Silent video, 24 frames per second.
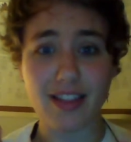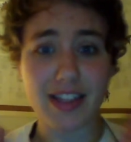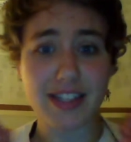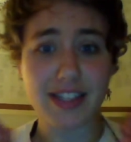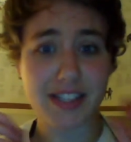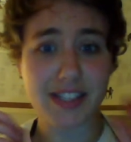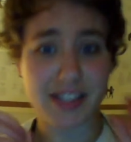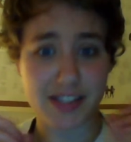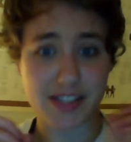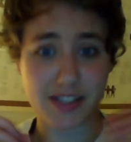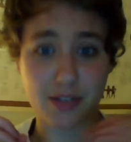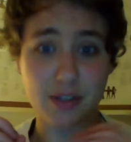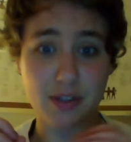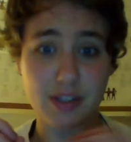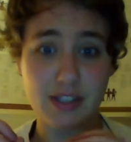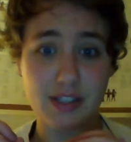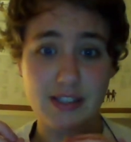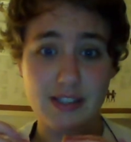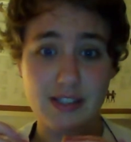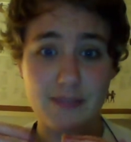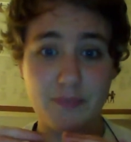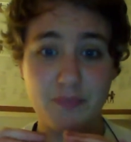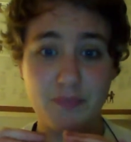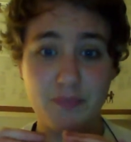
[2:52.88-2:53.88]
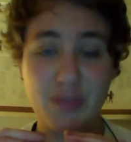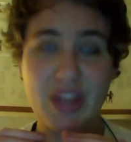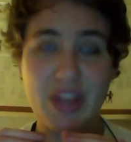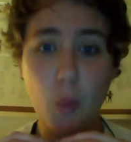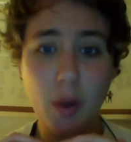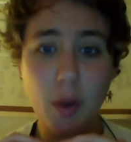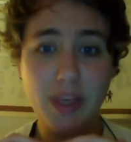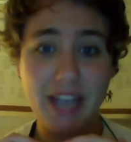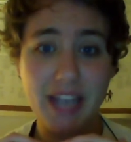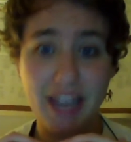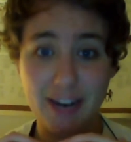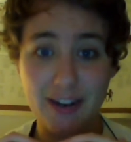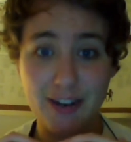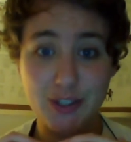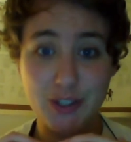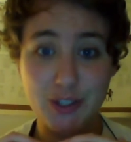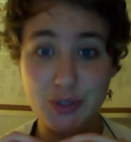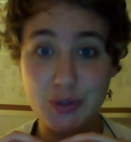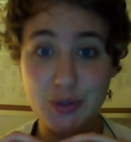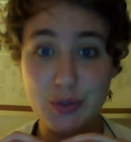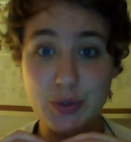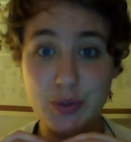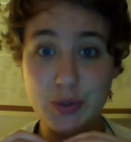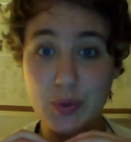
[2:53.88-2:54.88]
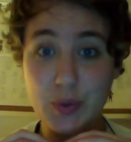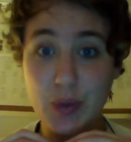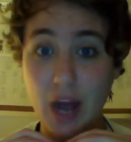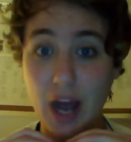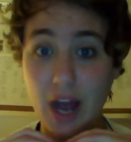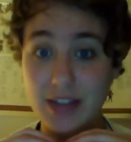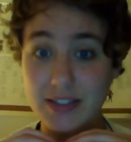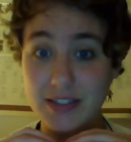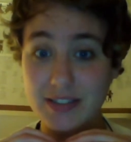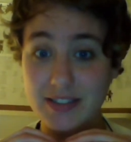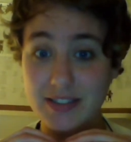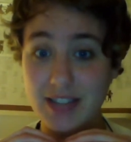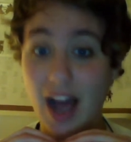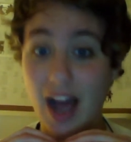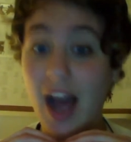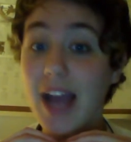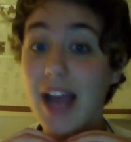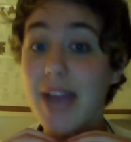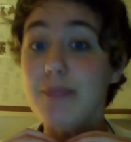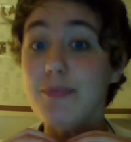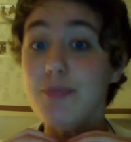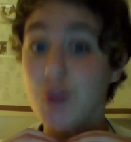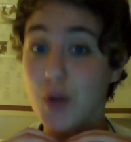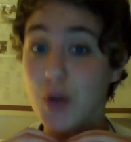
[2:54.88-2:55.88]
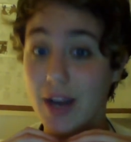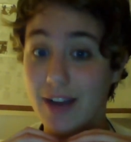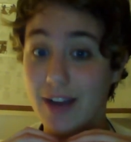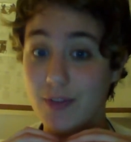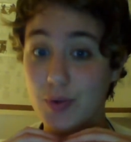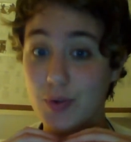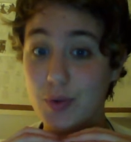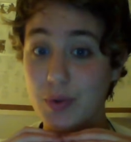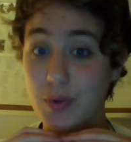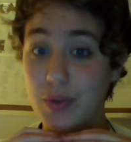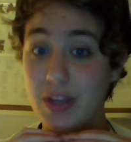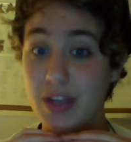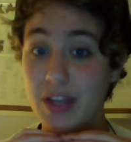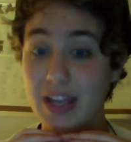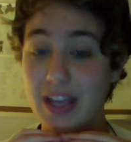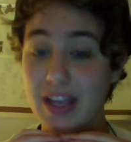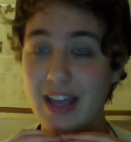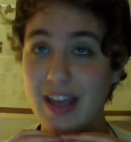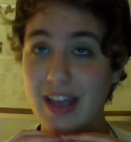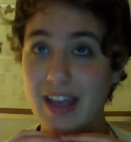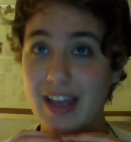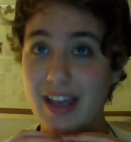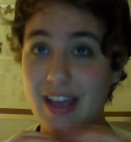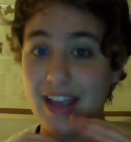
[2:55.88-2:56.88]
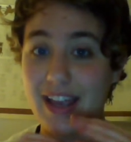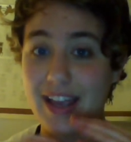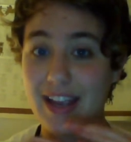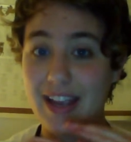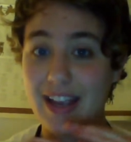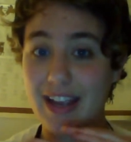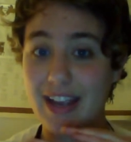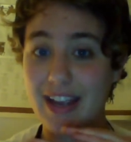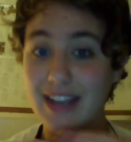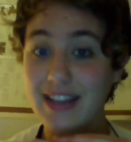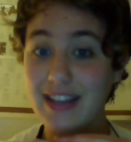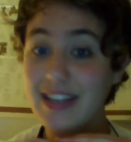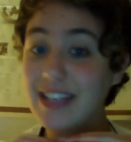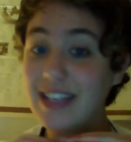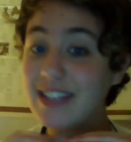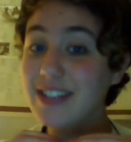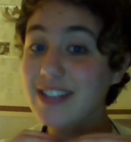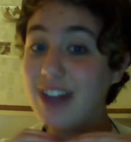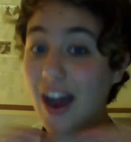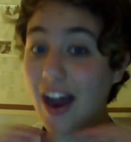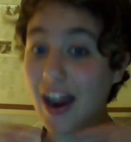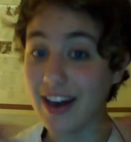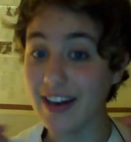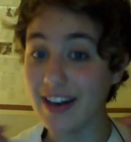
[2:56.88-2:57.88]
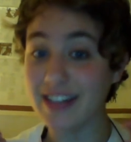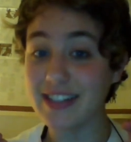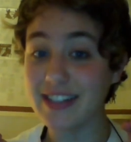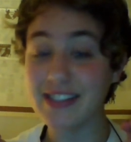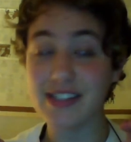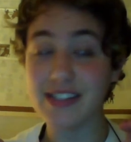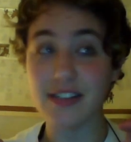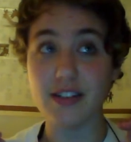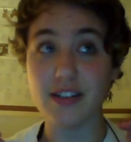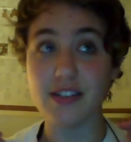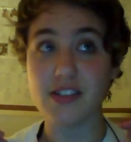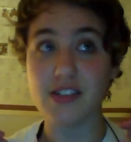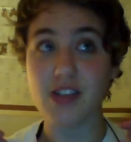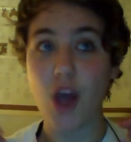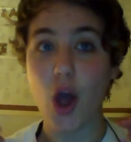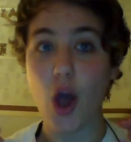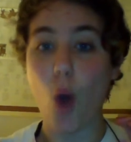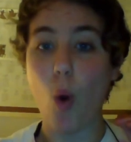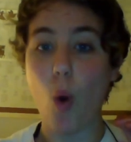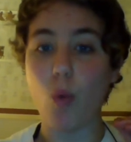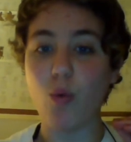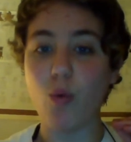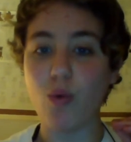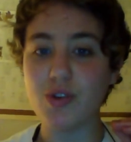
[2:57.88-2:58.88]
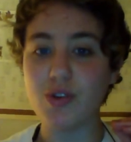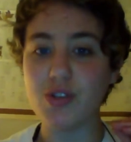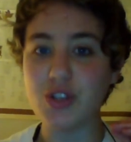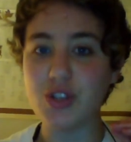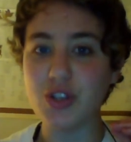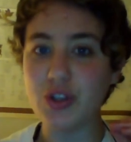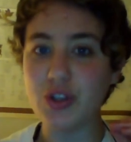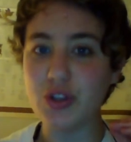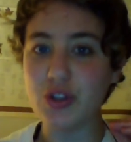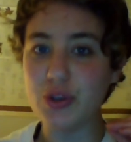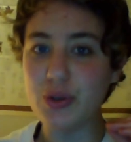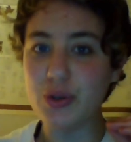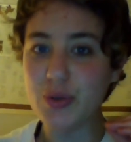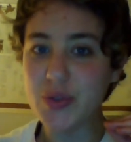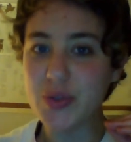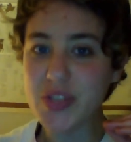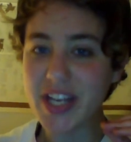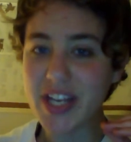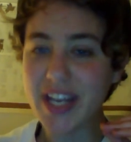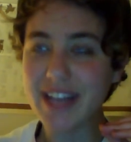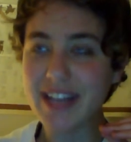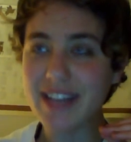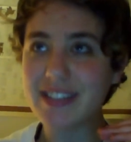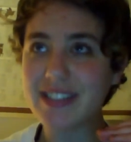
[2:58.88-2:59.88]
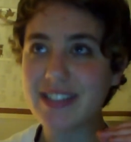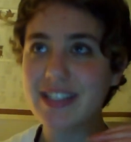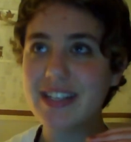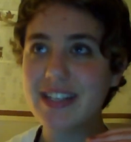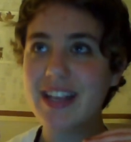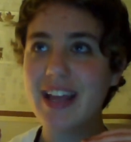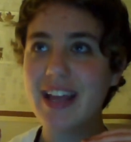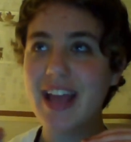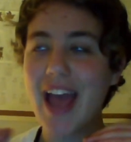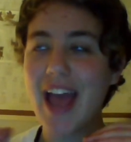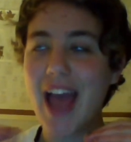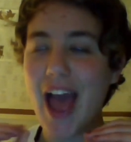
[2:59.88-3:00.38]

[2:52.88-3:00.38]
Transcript: let's consider this. The one character who got time travel in the entirety of the series was using it